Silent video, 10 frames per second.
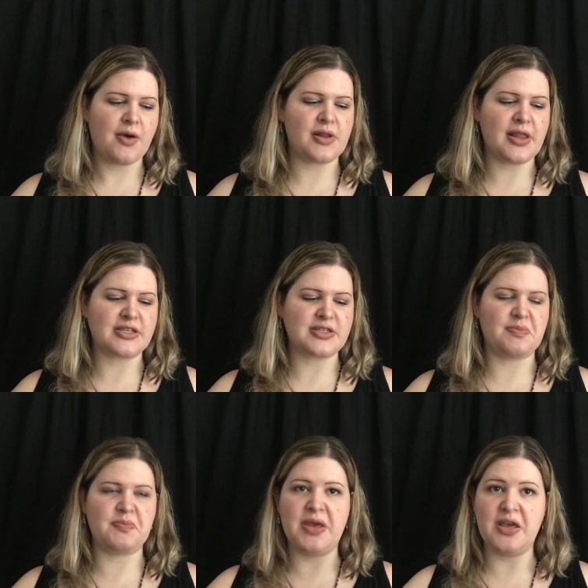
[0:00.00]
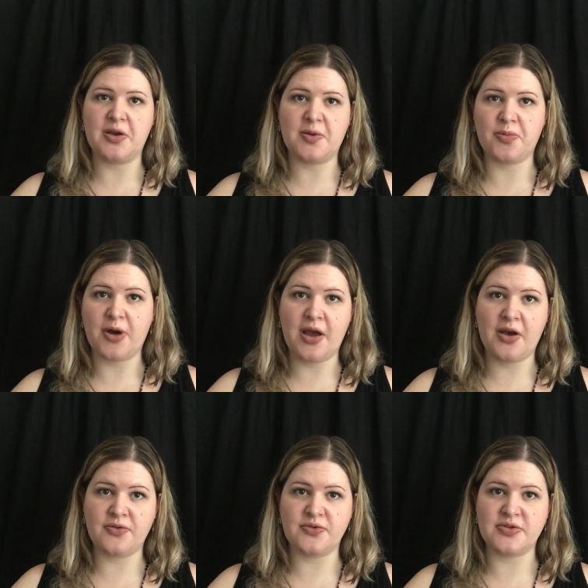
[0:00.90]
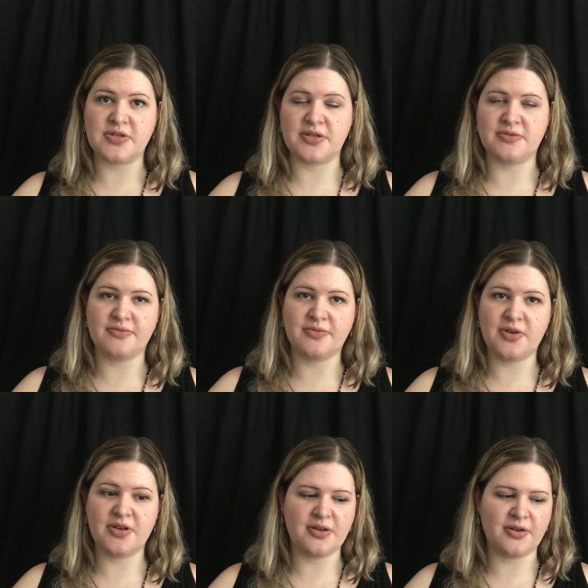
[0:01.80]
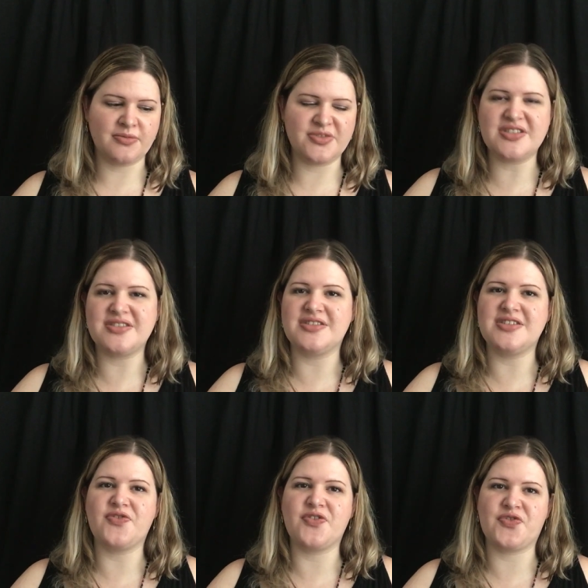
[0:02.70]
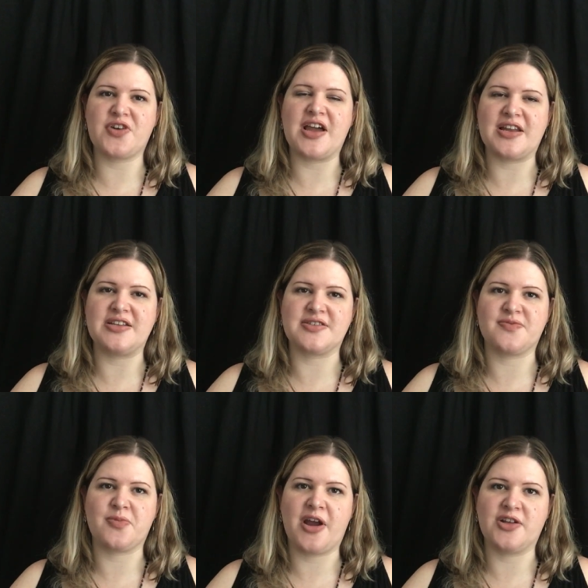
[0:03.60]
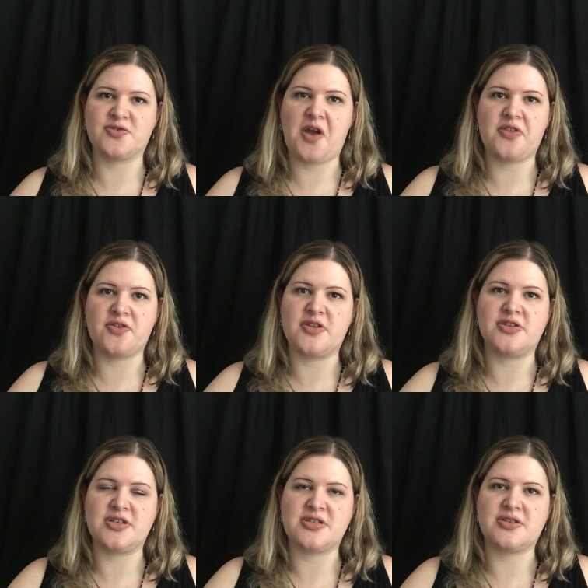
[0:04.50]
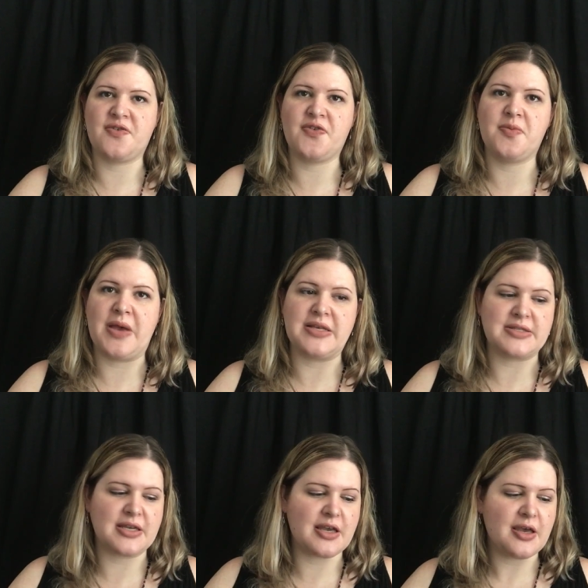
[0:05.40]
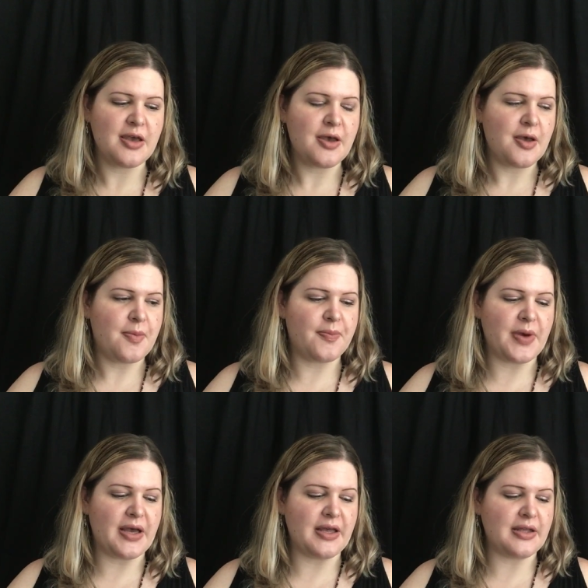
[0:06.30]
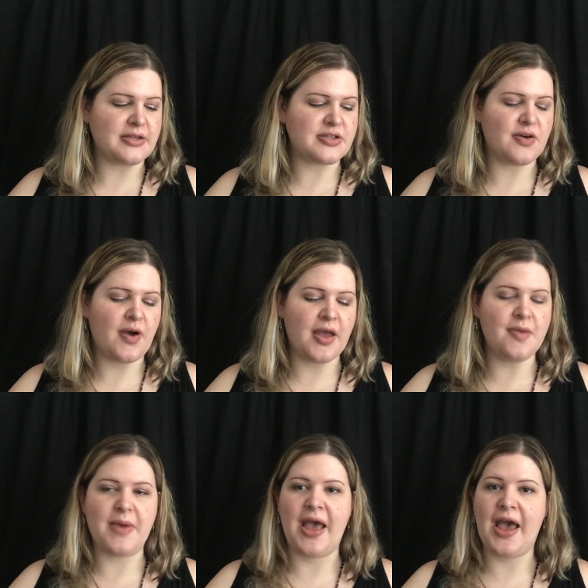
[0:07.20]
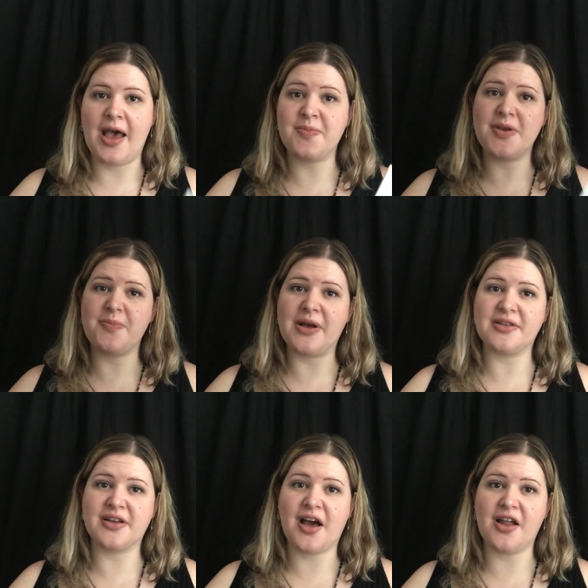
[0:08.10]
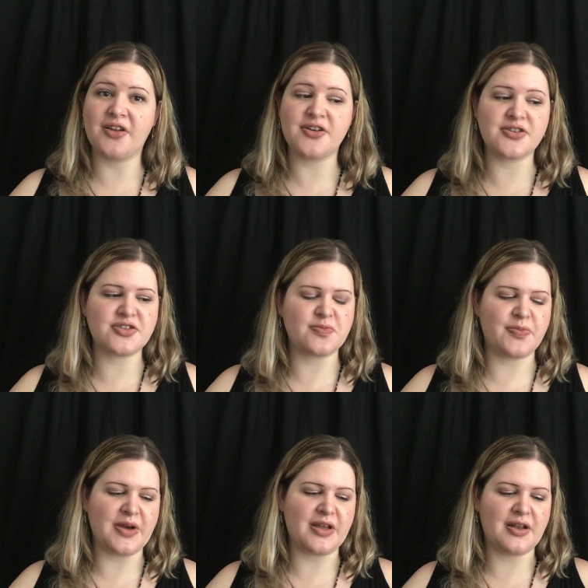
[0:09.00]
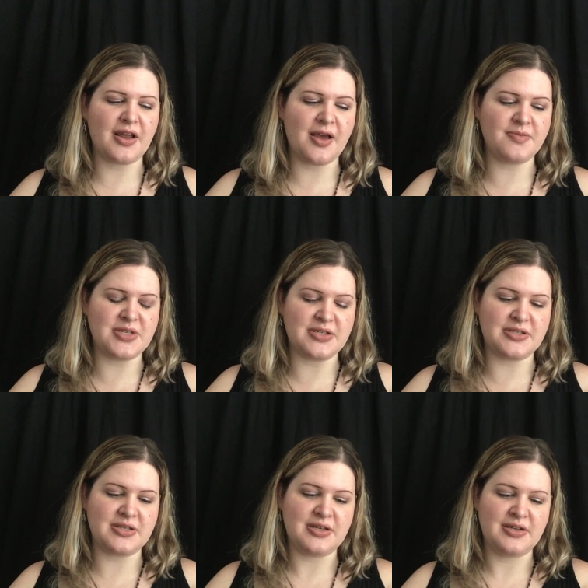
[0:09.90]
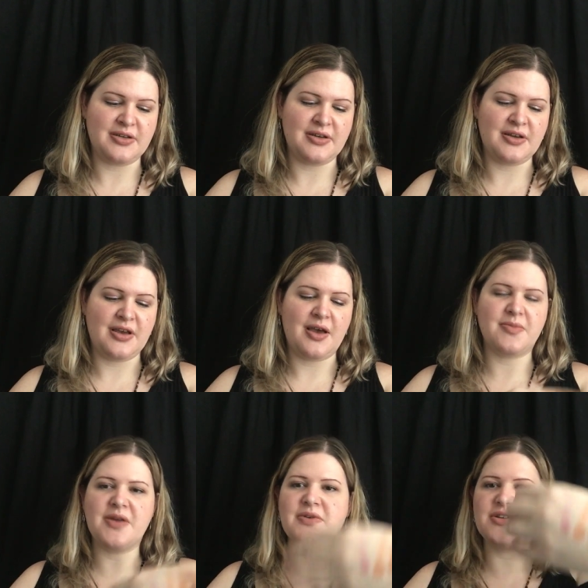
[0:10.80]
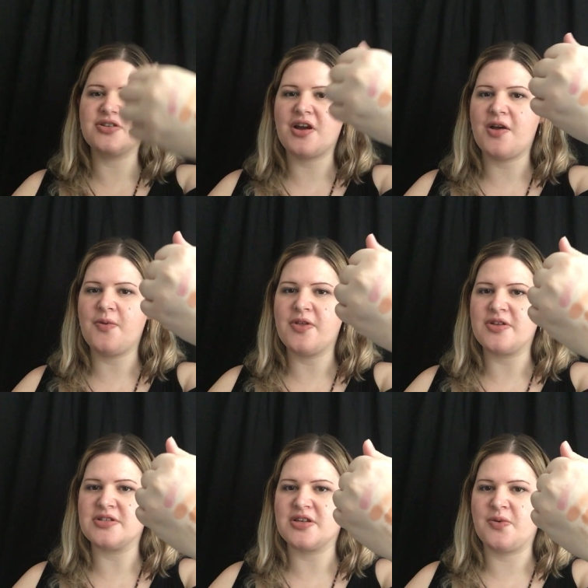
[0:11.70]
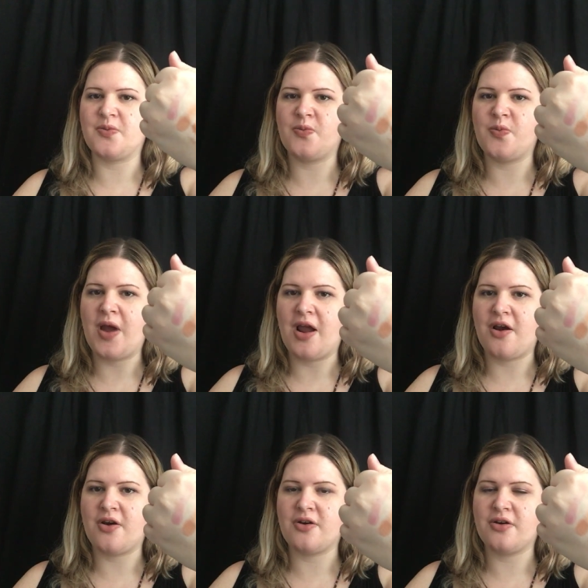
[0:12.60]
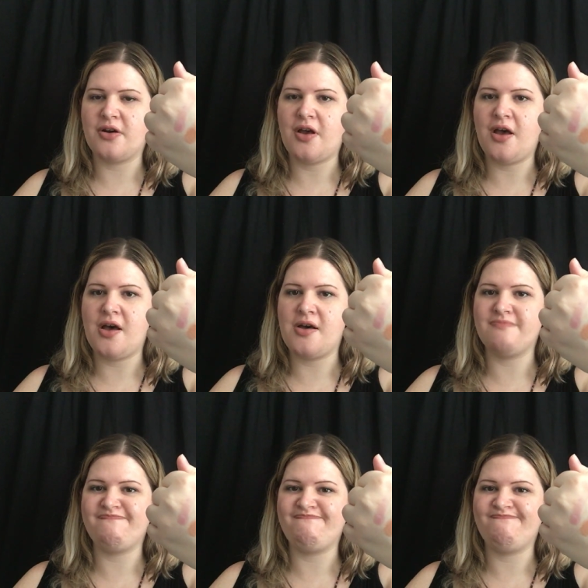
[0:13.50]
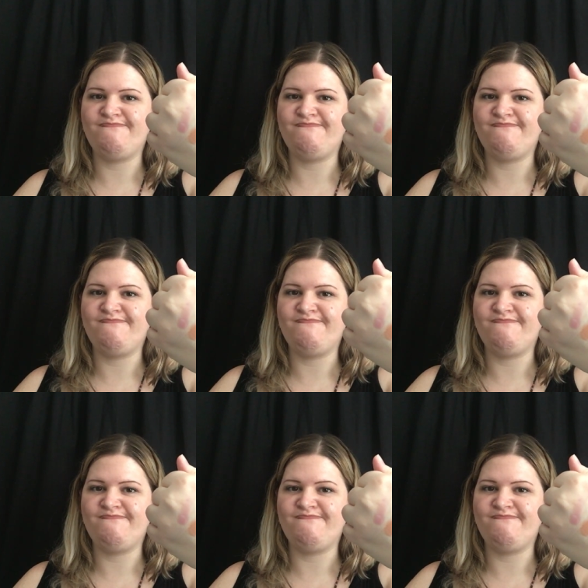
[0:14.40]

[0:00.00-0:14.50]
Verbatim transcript: with like some pink browns and you know just different varieties of browns rather than just a few basic but so I am happy about the colors but I'm just I'm not really sure how well that's gonna wear um,